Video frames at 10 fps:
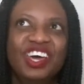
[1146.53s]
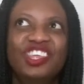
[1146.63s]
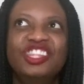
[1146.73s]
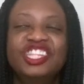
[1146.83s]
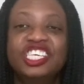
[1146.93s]

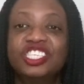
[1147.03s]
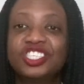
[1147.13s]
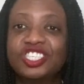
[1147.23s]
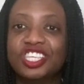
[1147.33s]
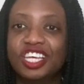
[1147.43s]

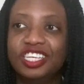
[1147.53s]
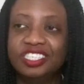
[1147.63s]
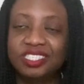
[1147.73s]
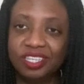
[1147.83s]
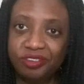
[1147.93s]
this
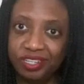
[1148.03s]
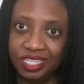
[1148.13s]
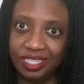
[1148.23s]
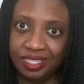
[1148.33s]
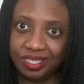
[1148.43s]

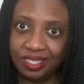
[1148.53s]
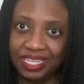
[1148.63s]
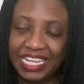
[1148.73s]
series